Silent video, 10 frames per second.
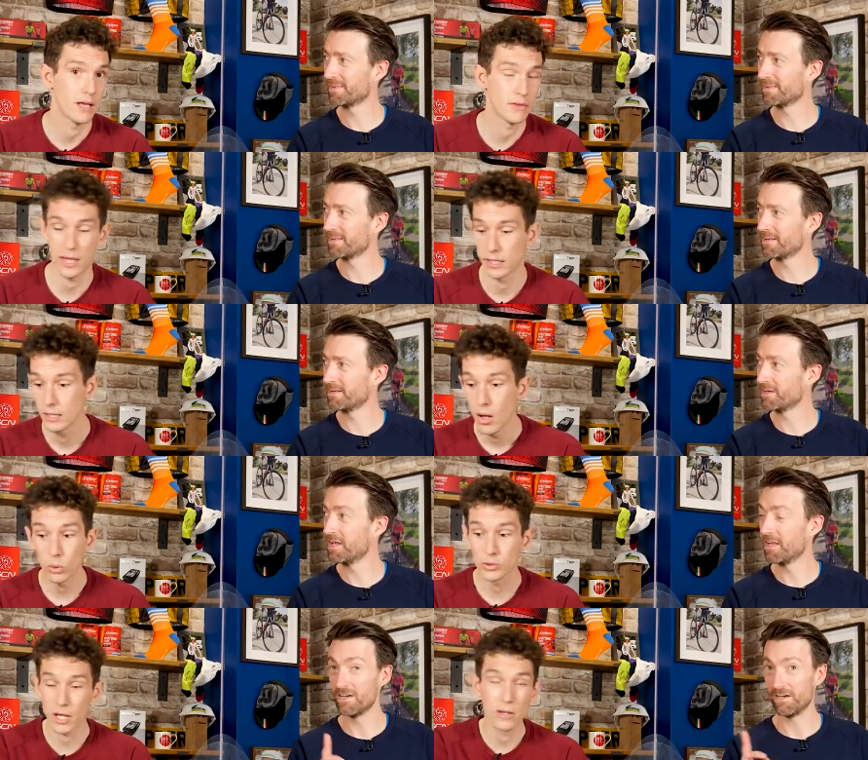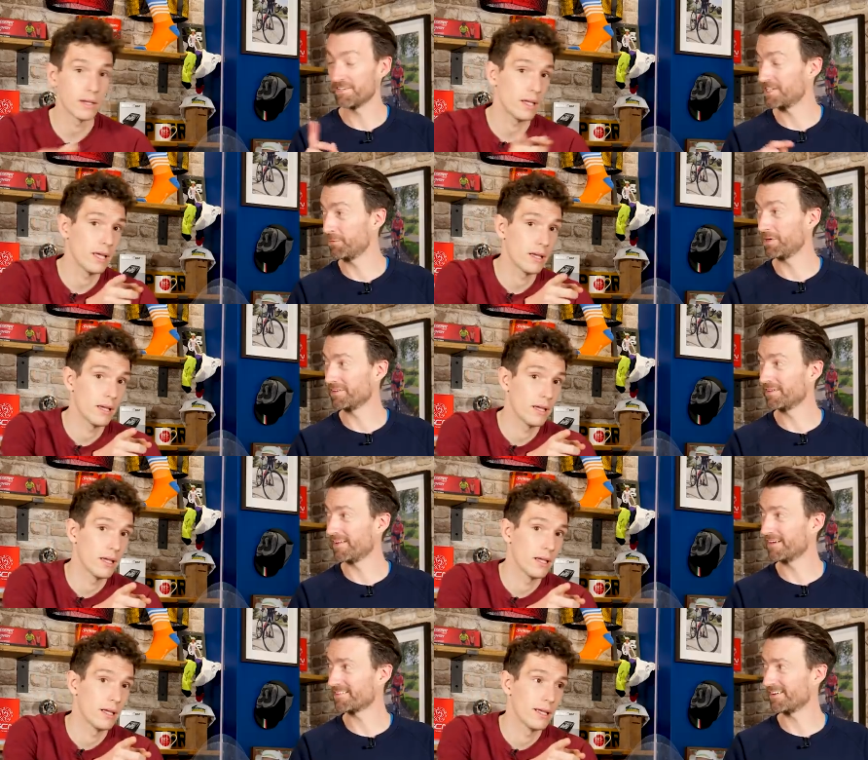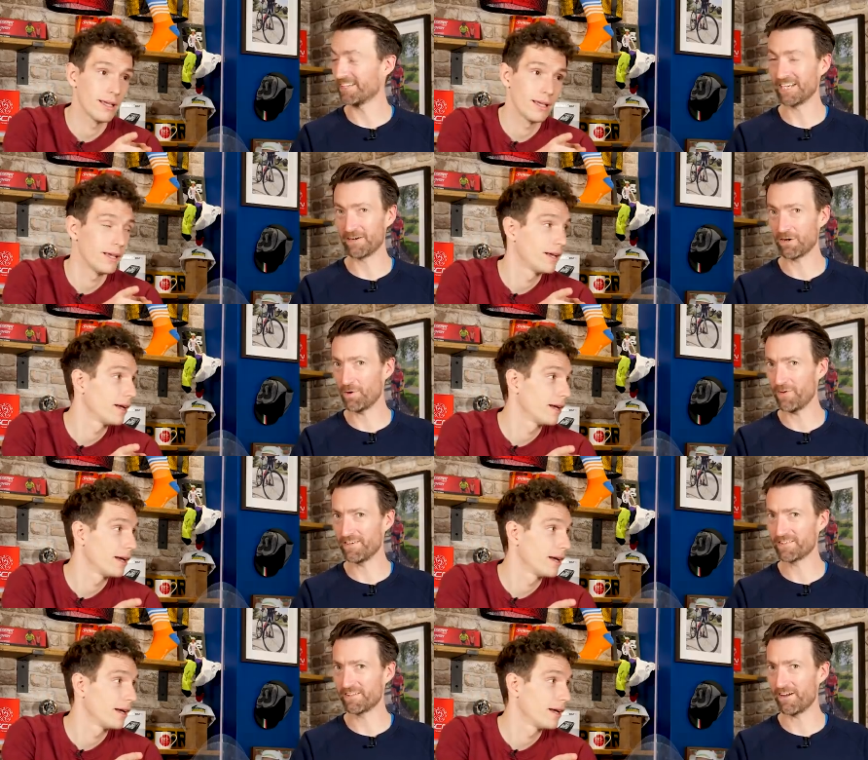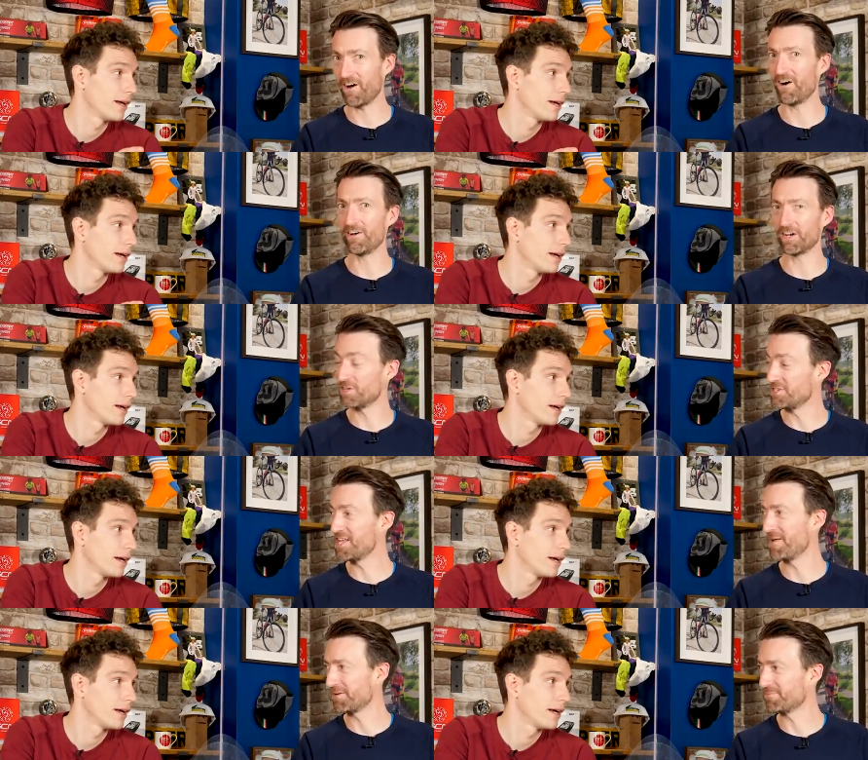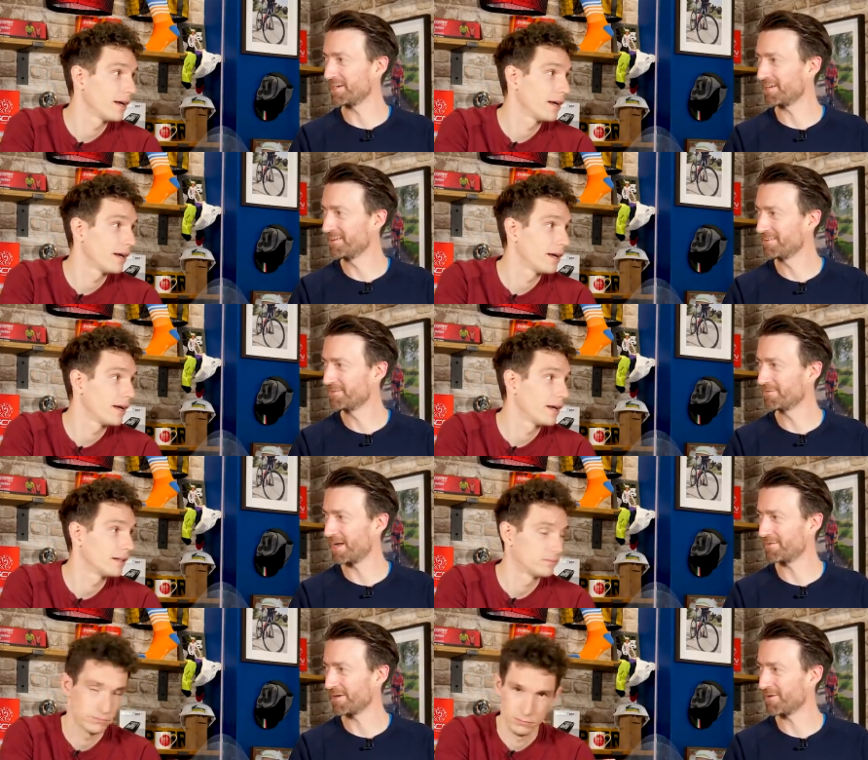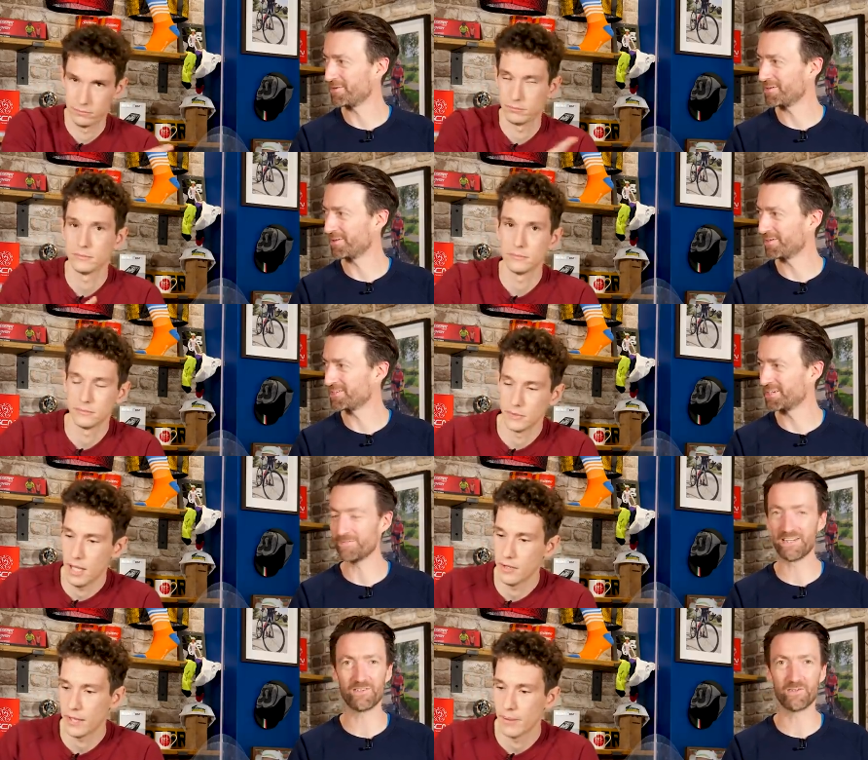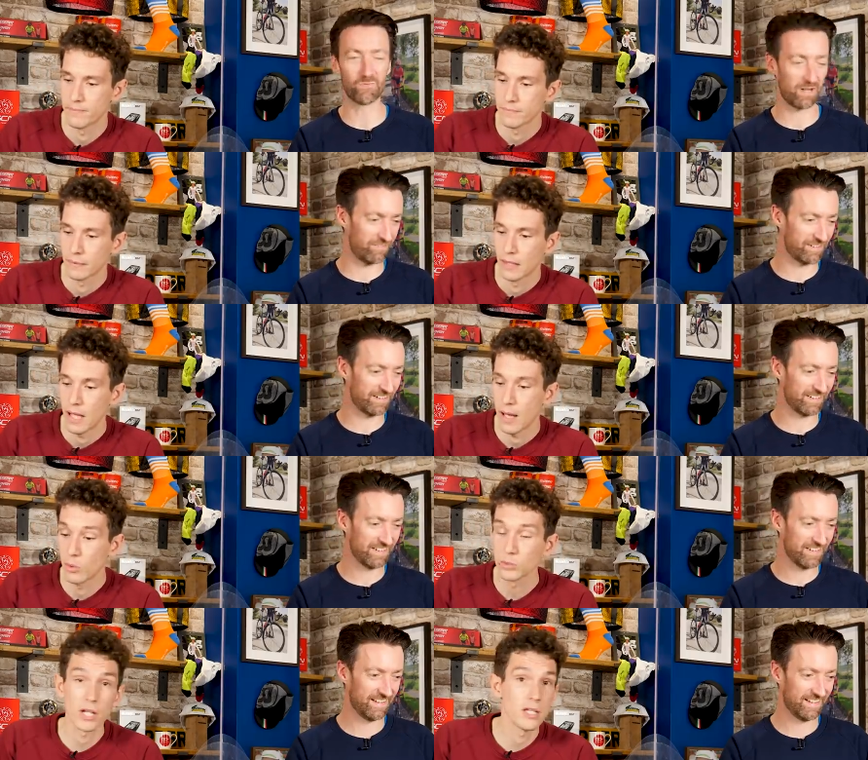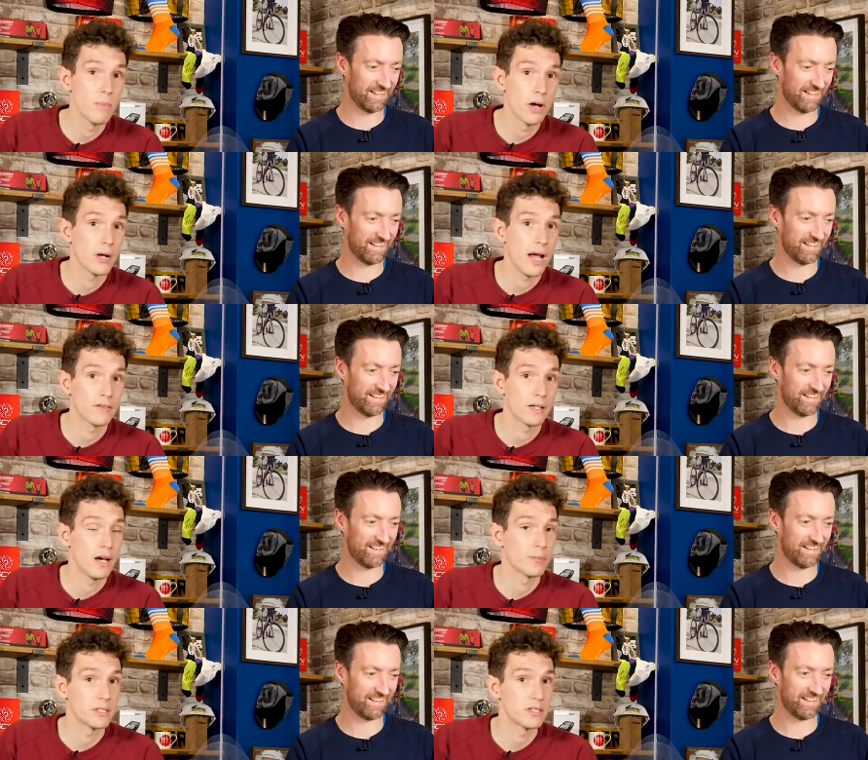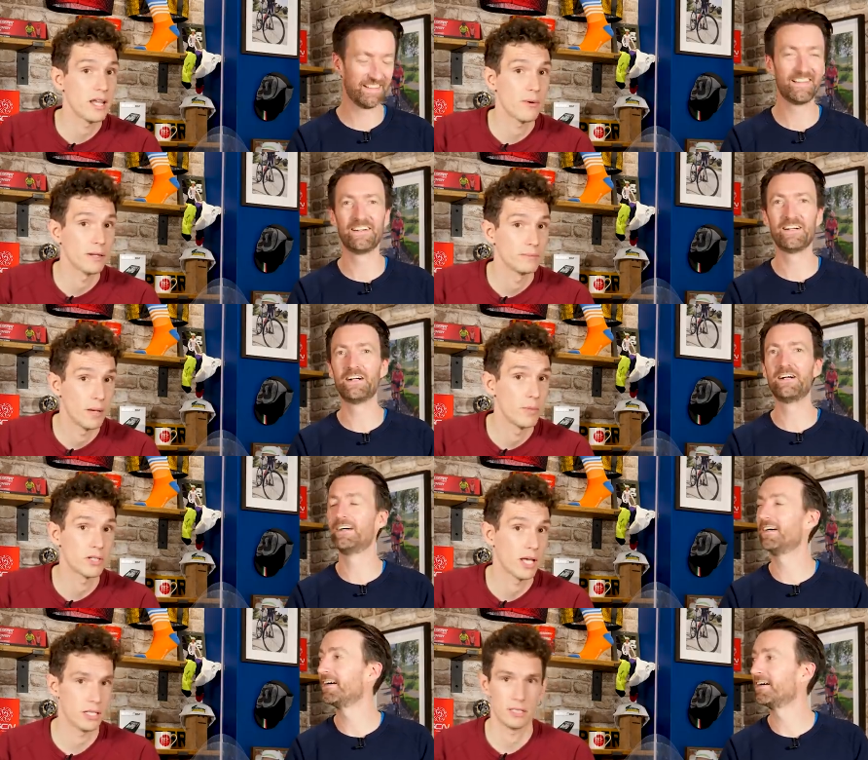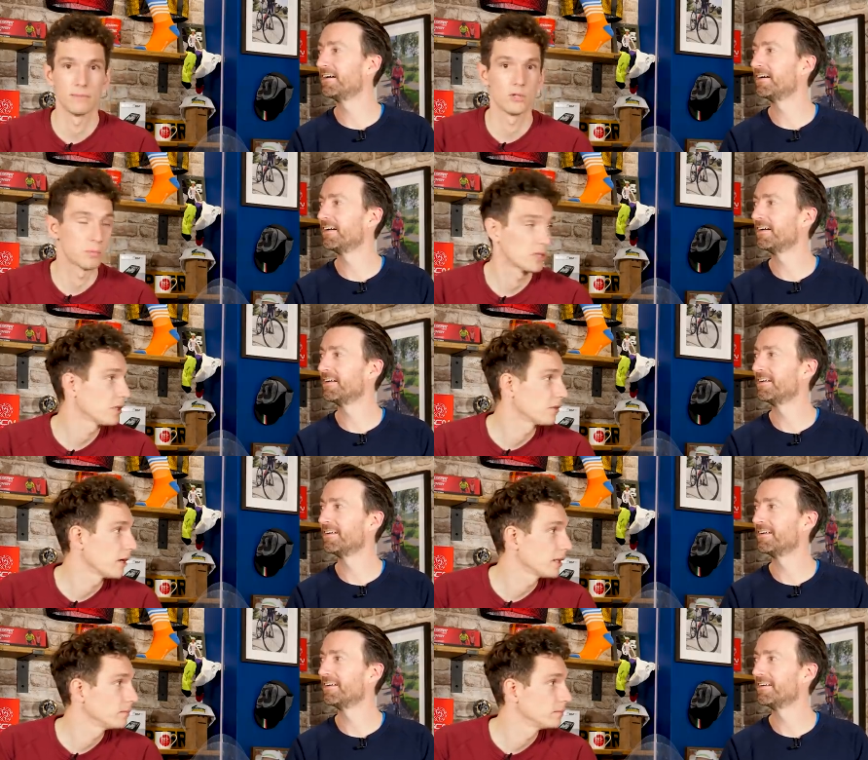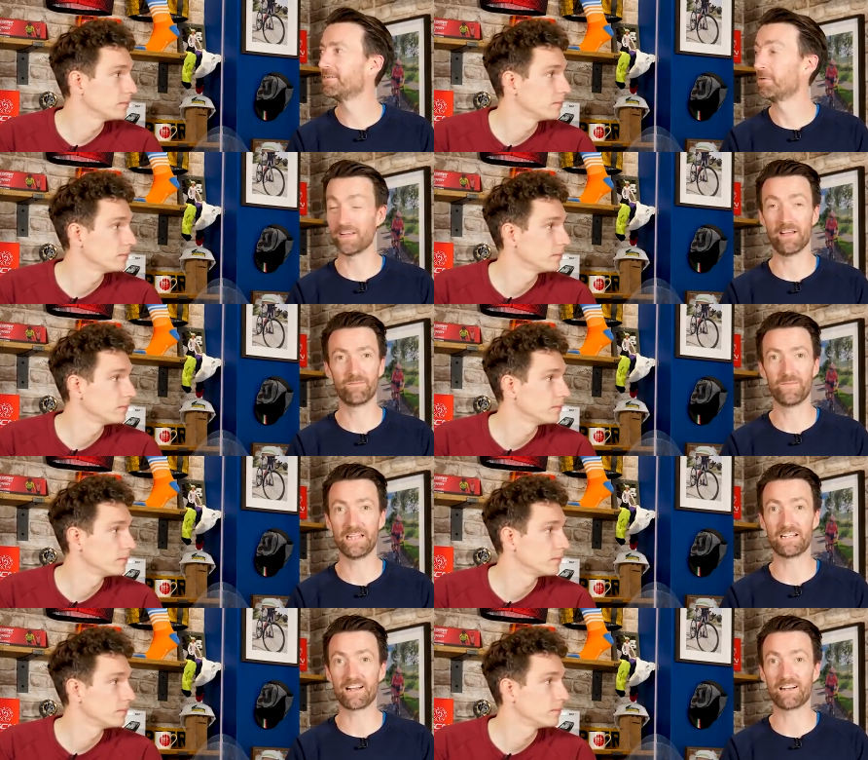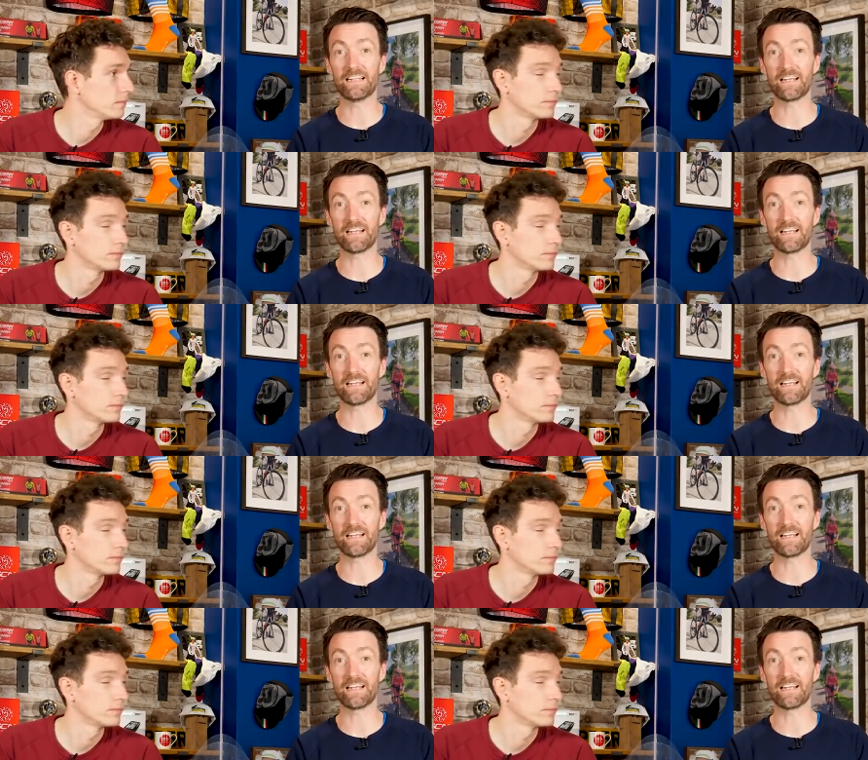Speaker 1: thing. Also, I see what you did there, Si, getting comments that aren't condemning me for having 130
Speaker 2: centimetres on Zwift. Also, you might not have a carbon steerer, in which case, jobs are good, right? Well, yeah, exactly